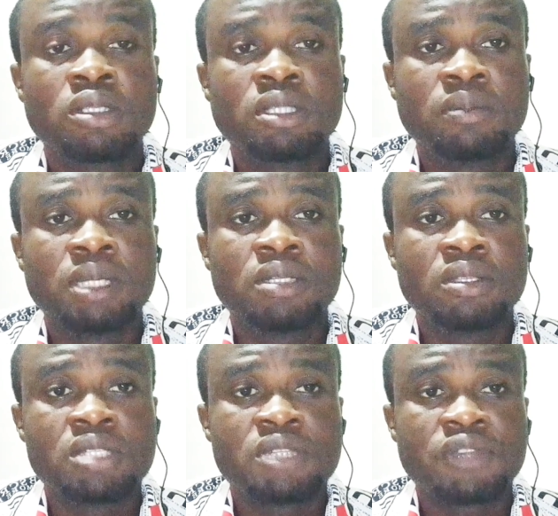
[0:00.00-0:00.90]
turn
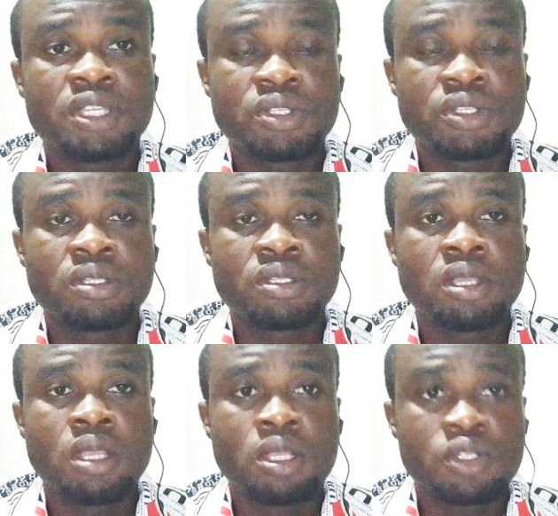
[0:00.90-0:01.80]
on the bell
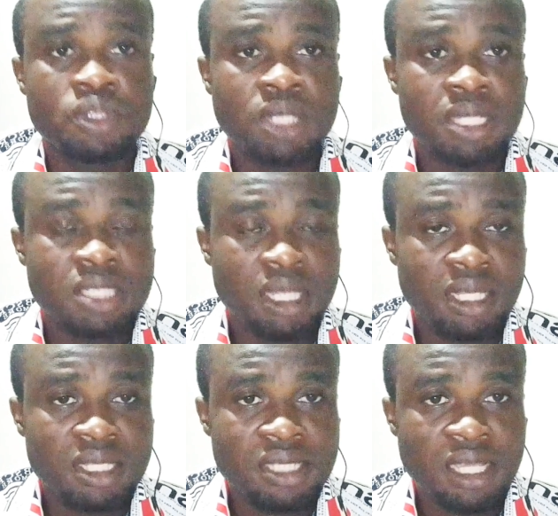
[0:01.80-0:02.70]
notification
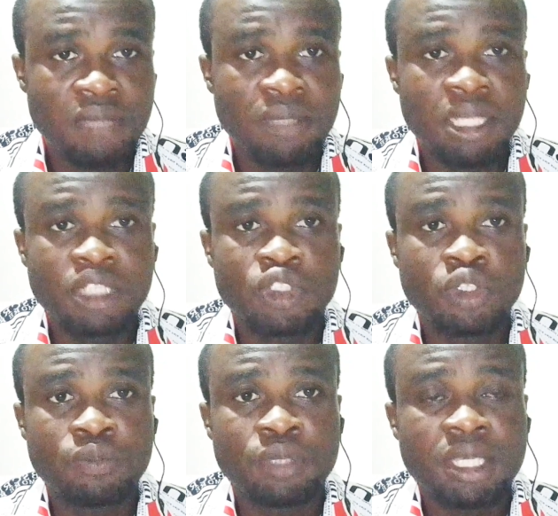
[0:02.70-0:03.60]
so that
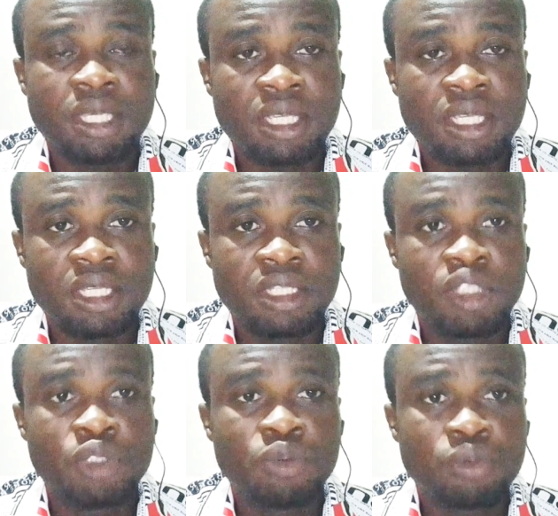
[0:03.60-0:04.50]
anytime I drop
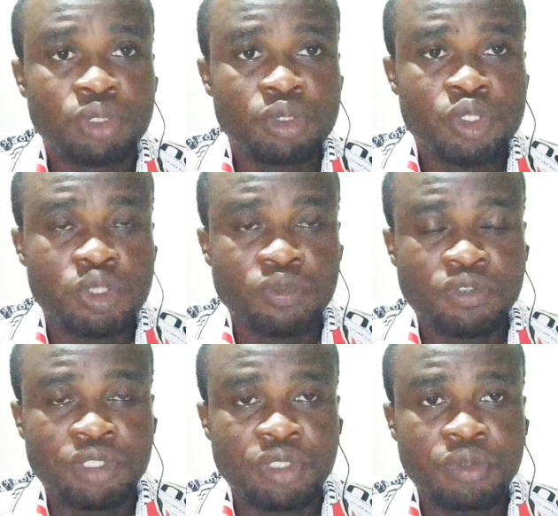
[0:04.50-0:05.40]
a new
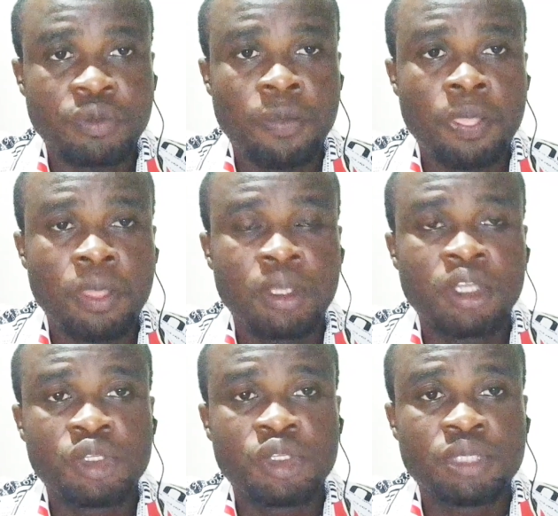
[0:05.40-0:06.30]
YouTube
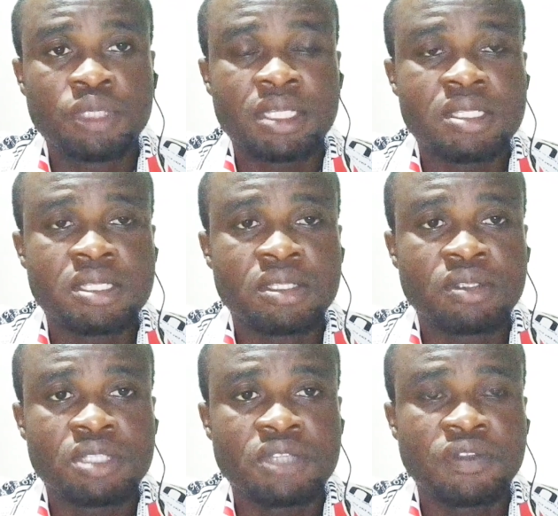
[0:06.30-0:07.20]
video, you will
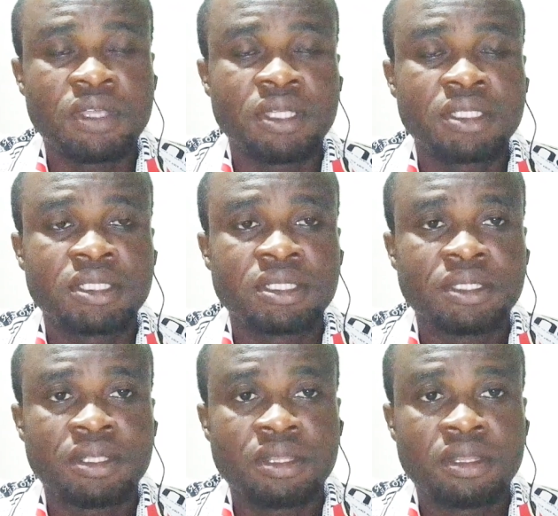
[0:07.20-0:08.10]
get
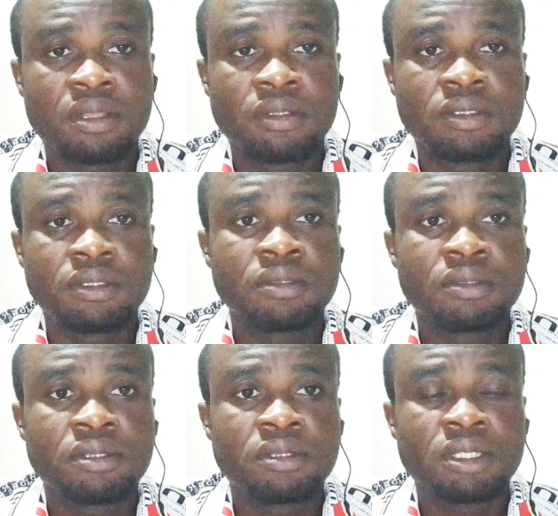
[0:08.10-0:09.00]
notified.
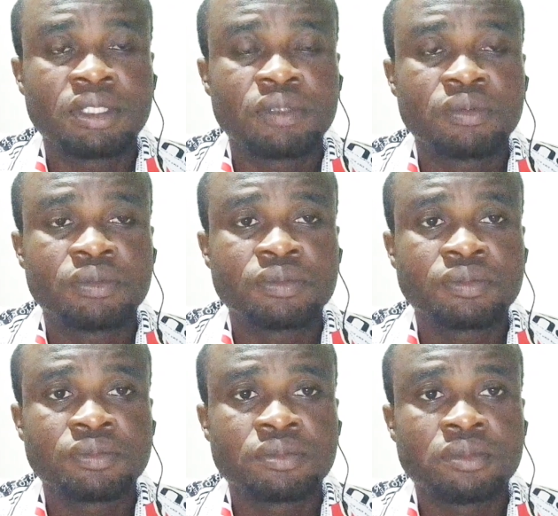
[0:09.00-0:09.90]

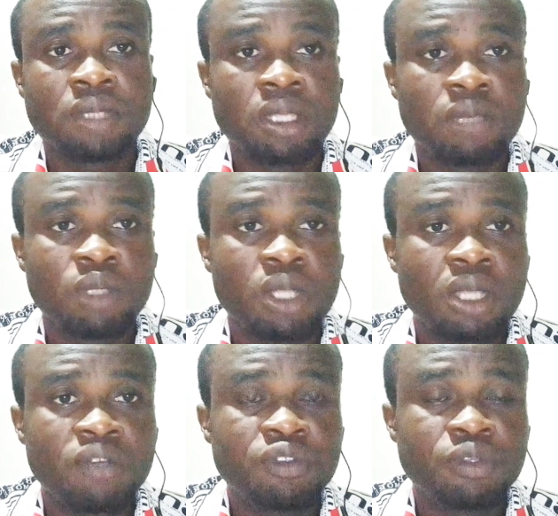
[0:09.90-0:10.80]
Thank you.
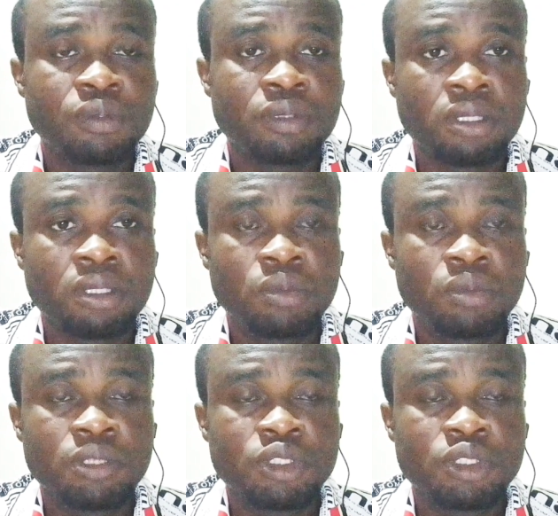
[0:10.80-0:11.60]
I'm Okafo